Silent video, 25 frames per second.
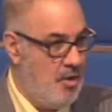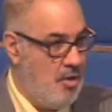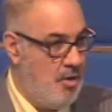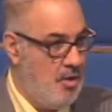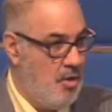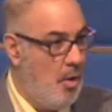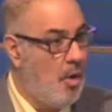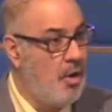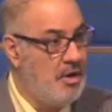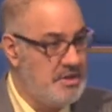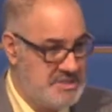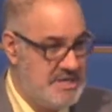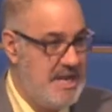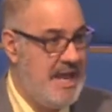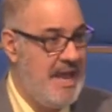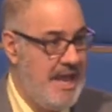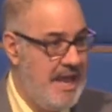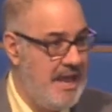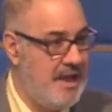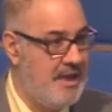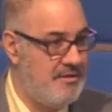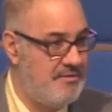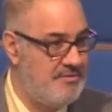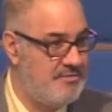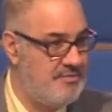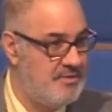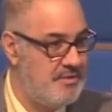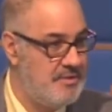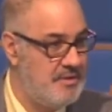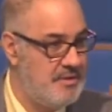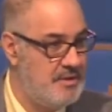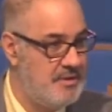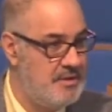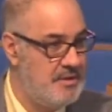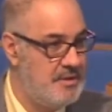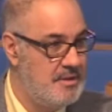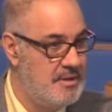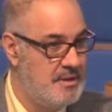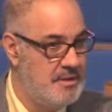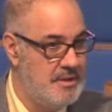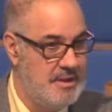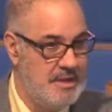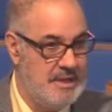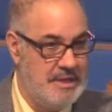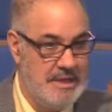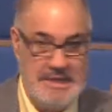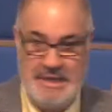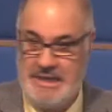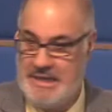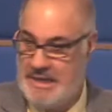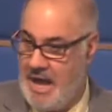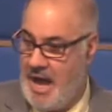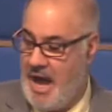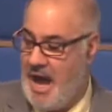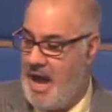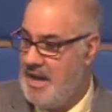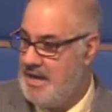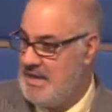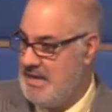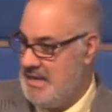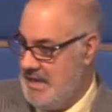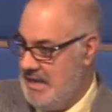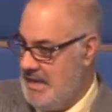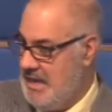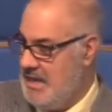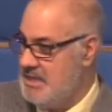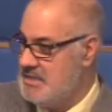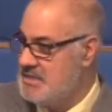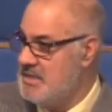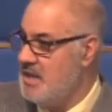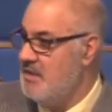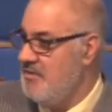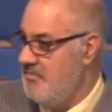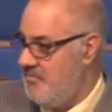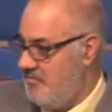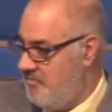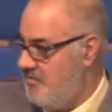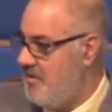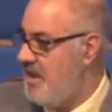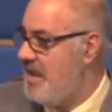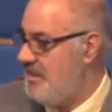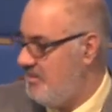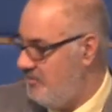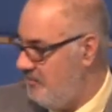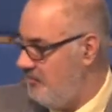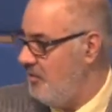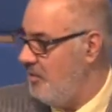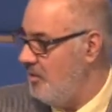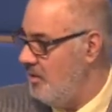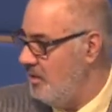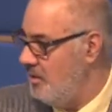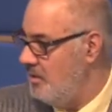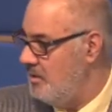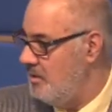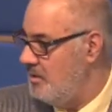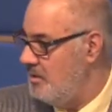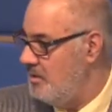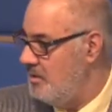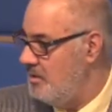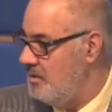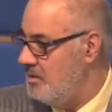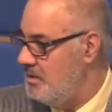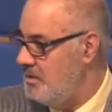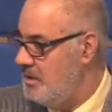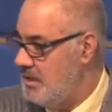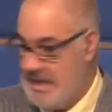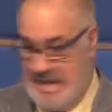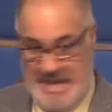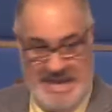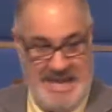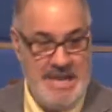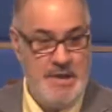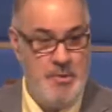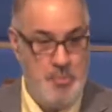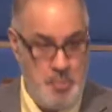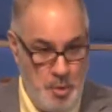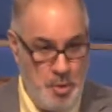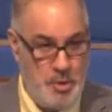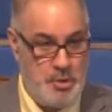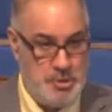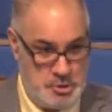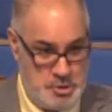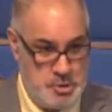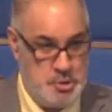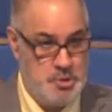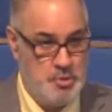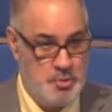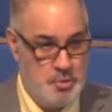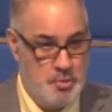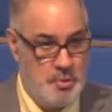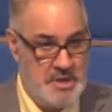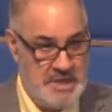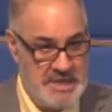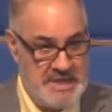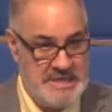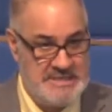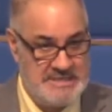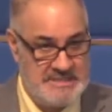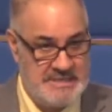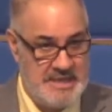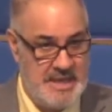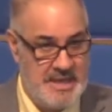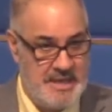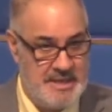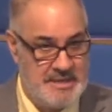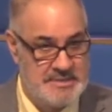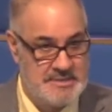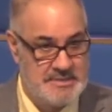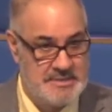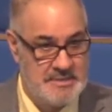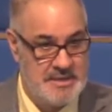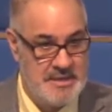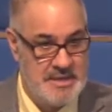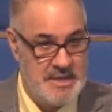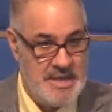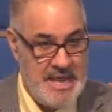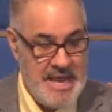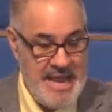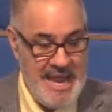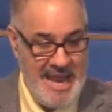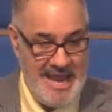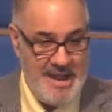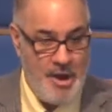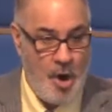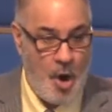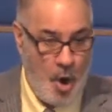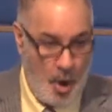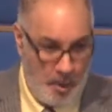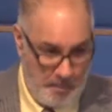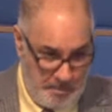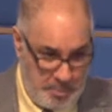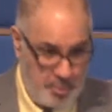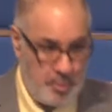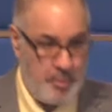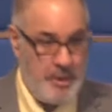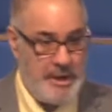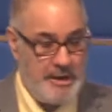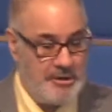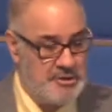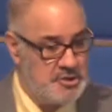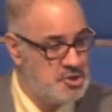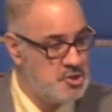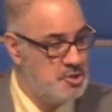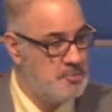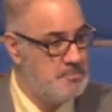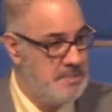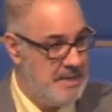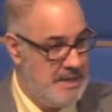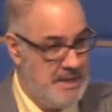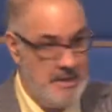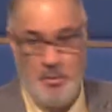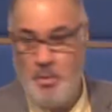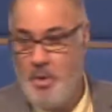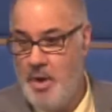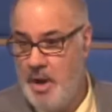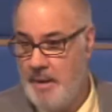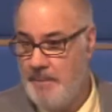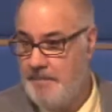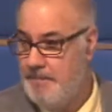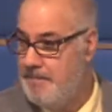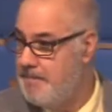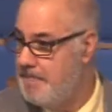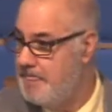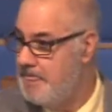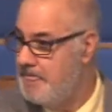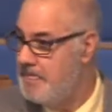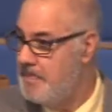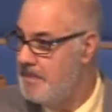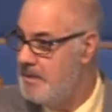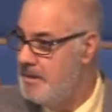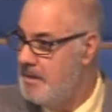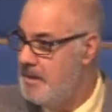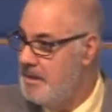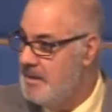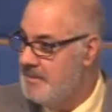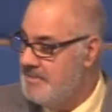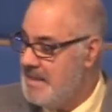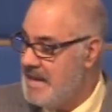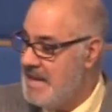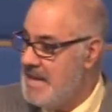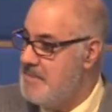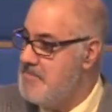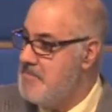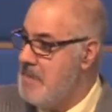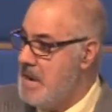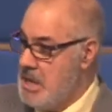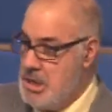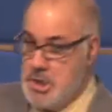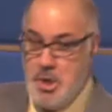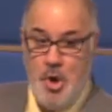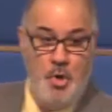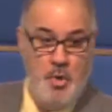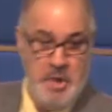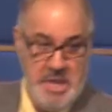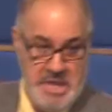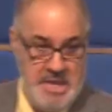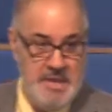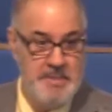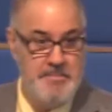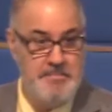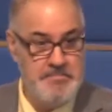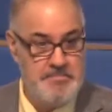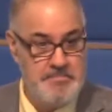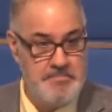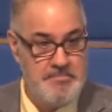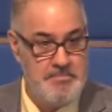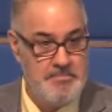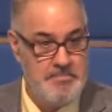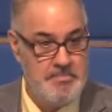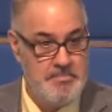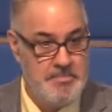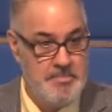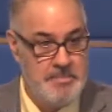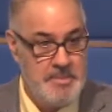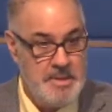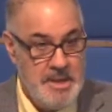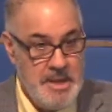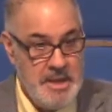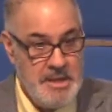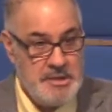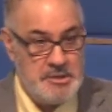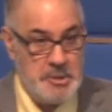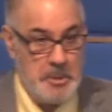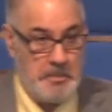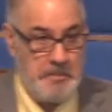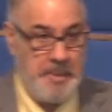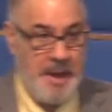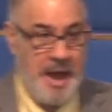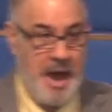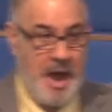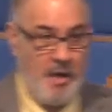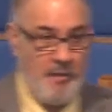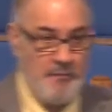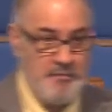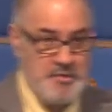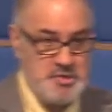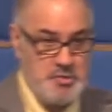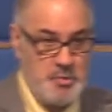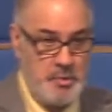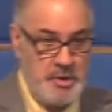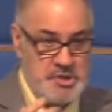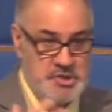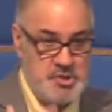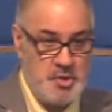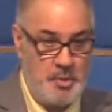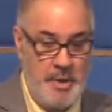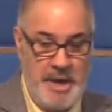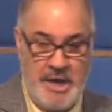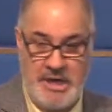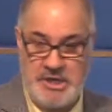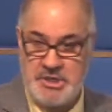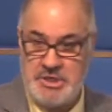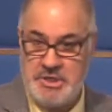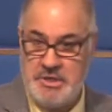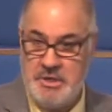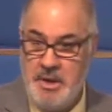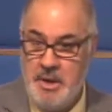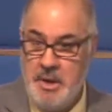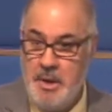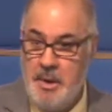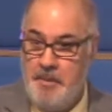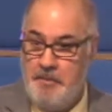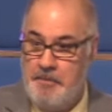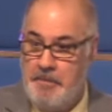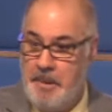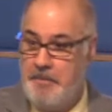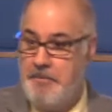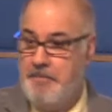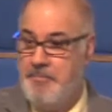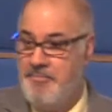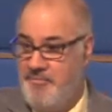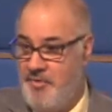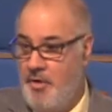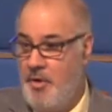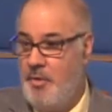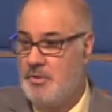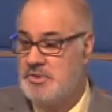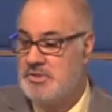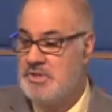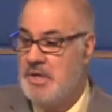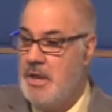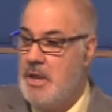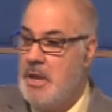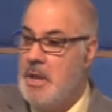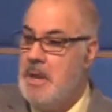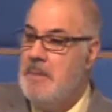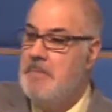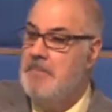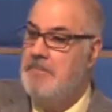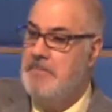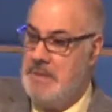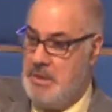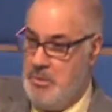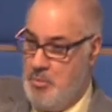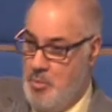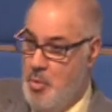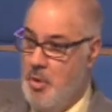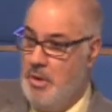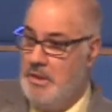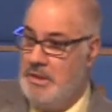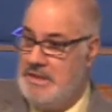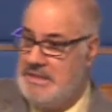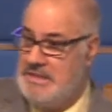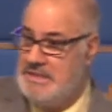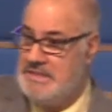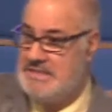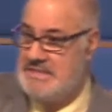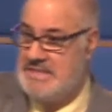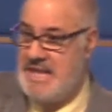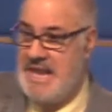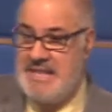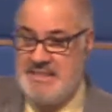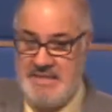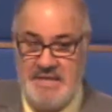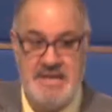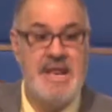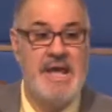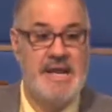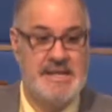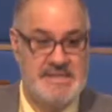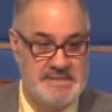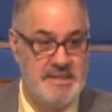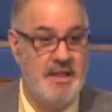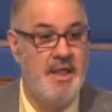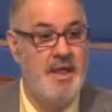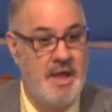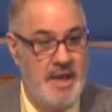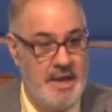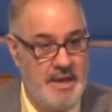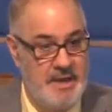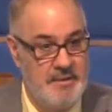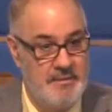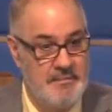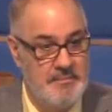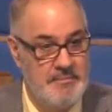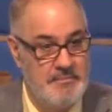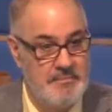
ought to have. God is faithful. He will do what he says. And our prayer should be what? That I may know him, the power of his resurrection. But folks, be willing to say the next line,